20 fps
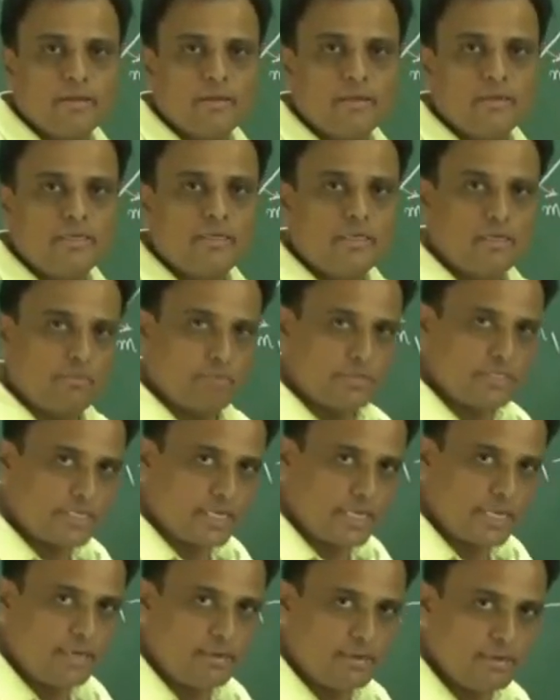Here once
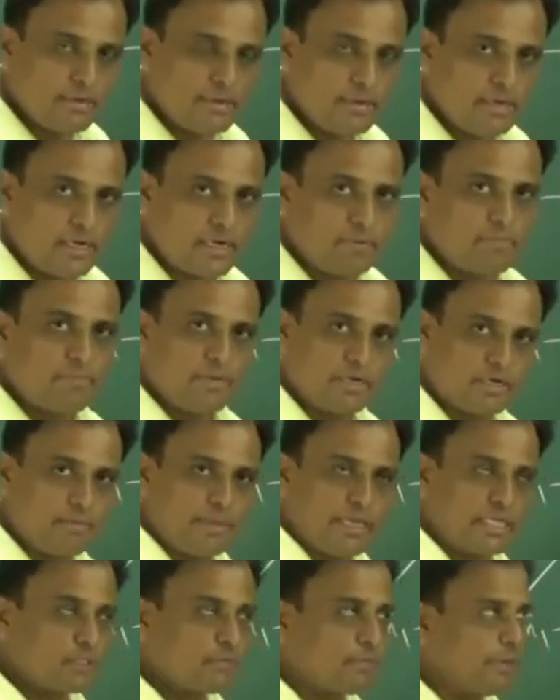again, let me
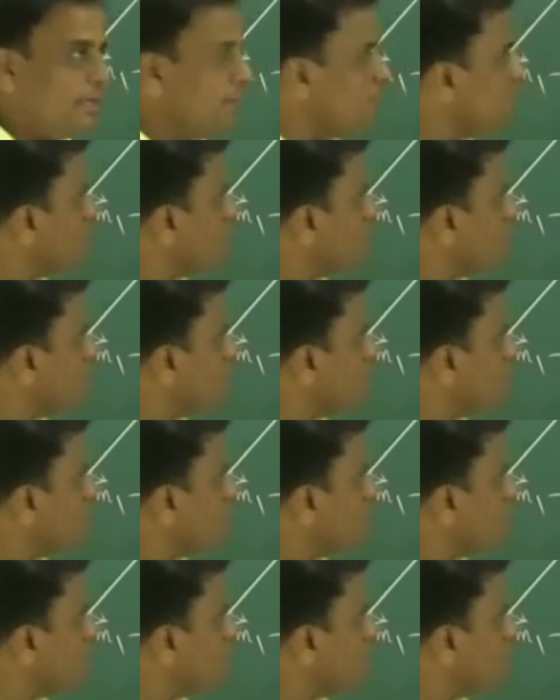explain.